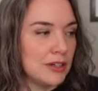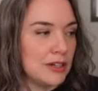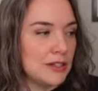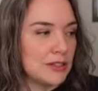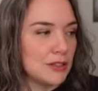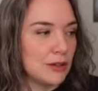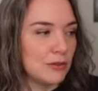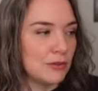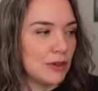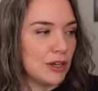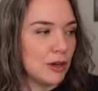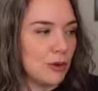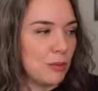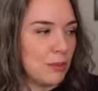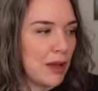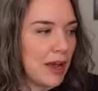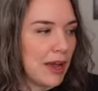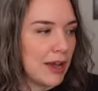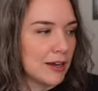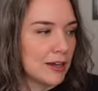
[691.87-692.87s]
So if we go
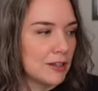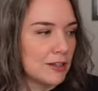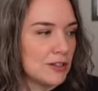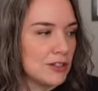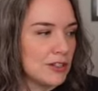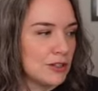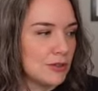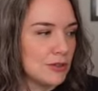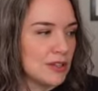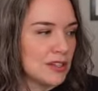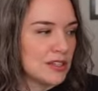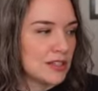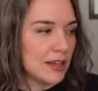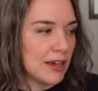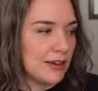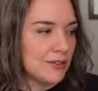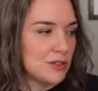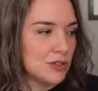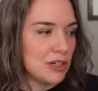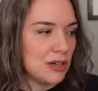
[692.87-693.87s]
back to this
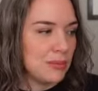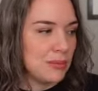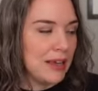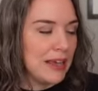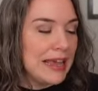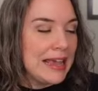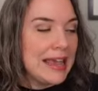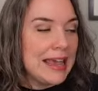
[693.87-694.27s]
live stream,